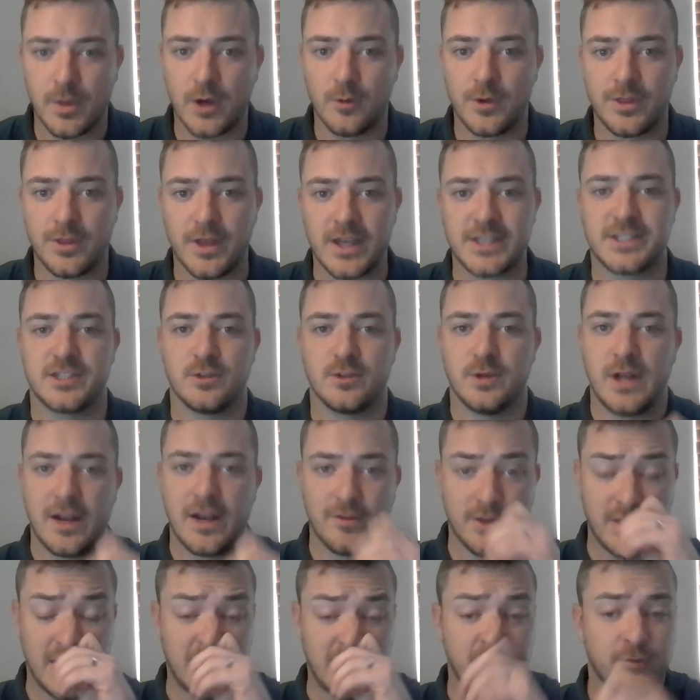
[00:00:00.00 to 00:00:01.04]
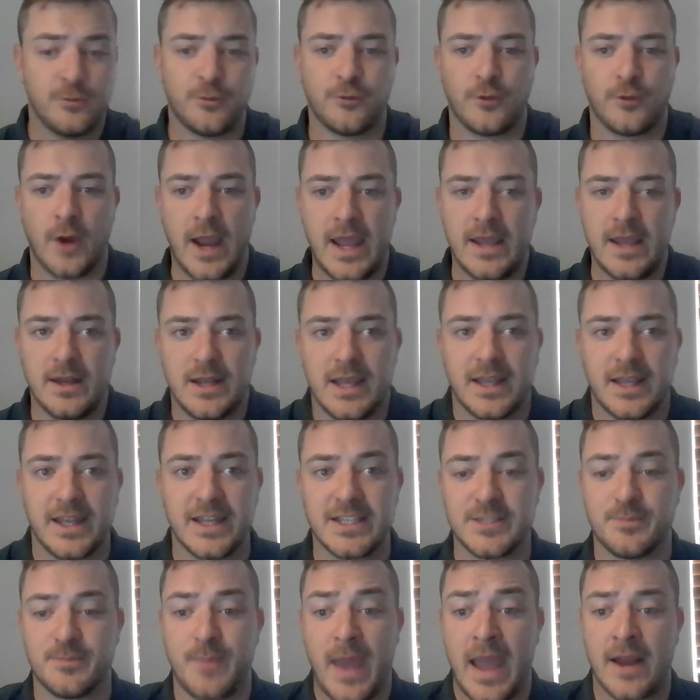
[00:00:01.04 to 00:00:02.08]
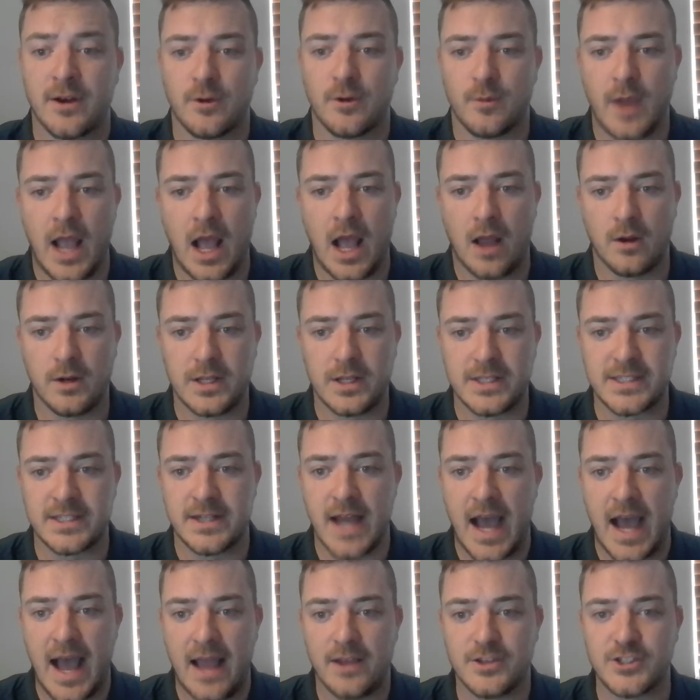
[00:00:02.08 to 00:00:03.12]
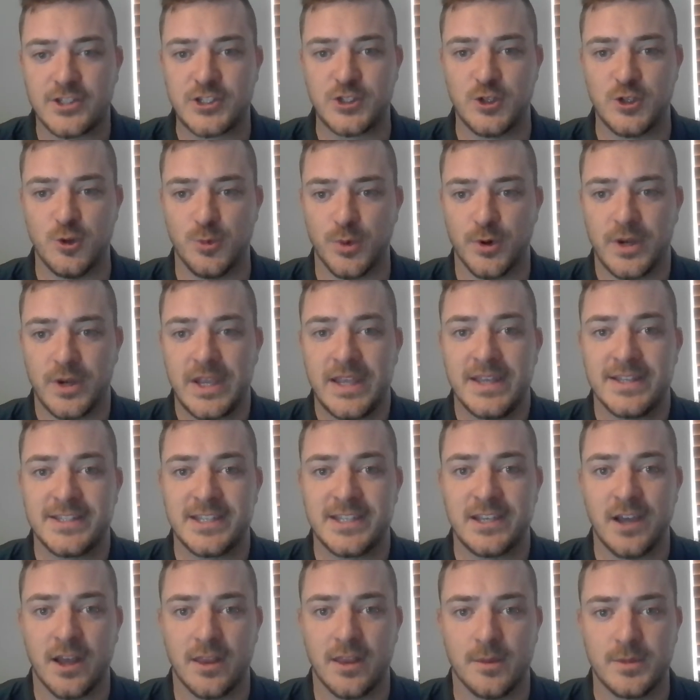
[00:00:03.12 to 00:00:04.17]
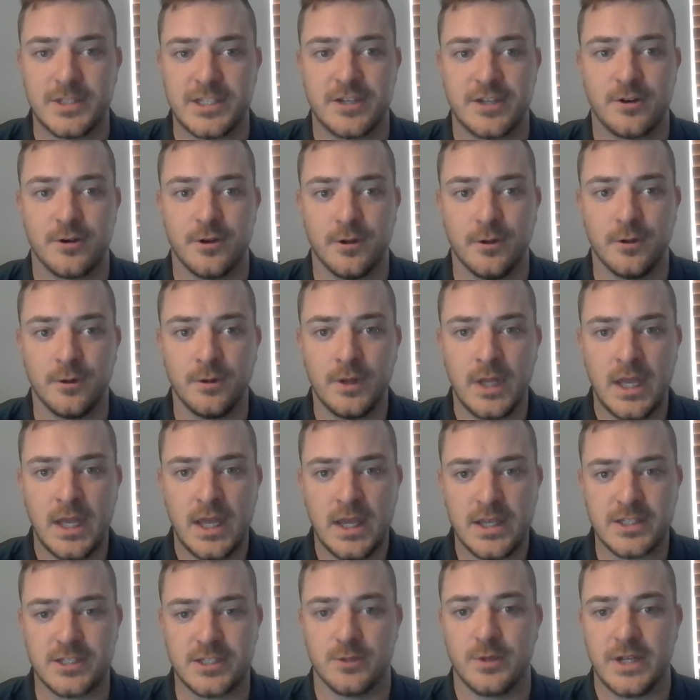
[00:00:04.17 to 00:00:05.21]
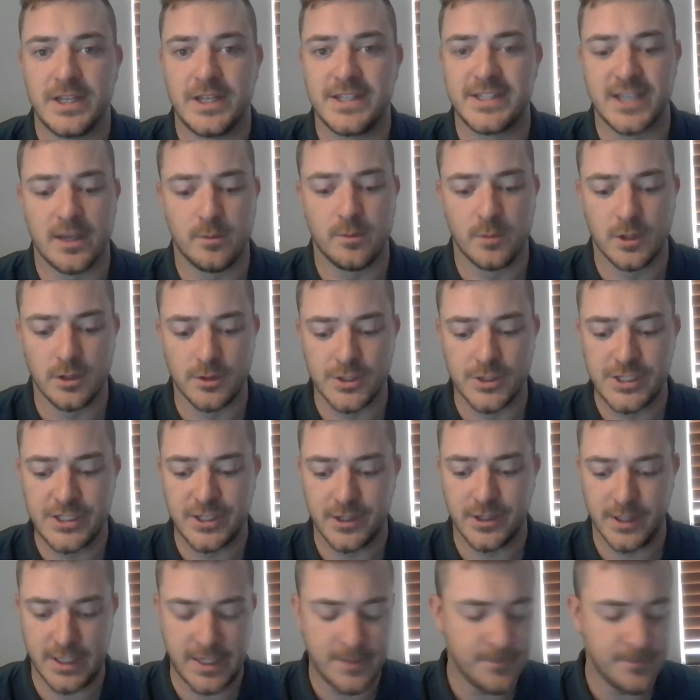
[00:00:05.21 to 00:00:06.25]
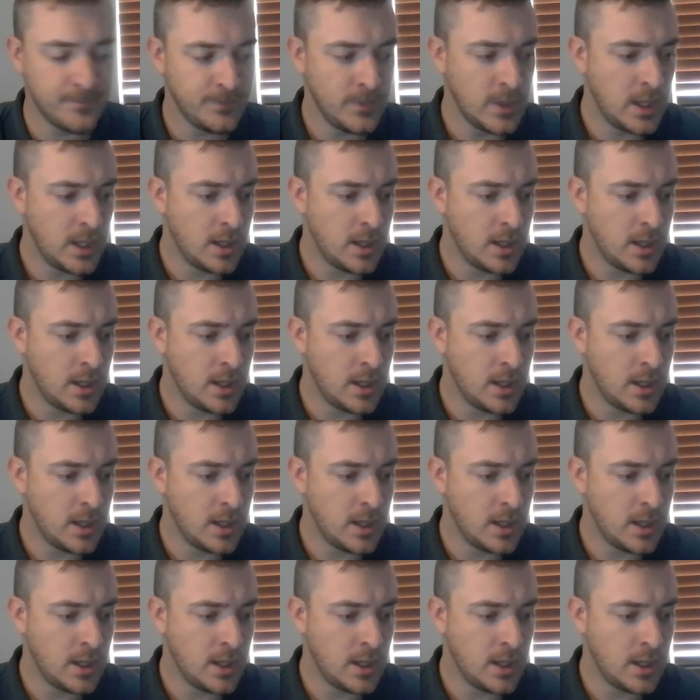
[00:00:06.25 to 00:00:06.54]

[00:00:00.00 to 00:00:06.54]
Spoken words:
But with us doing everything in freight, it gets banged around. It's not super easy on the material. So we need something a little sturdy.